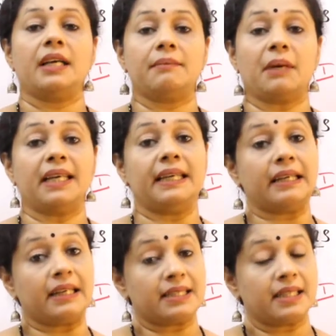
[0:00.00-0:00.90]
by
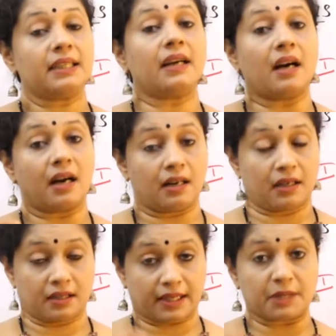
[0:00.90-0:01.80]
increasing the
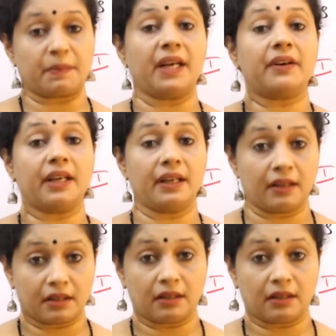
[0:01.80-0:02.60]
respiratory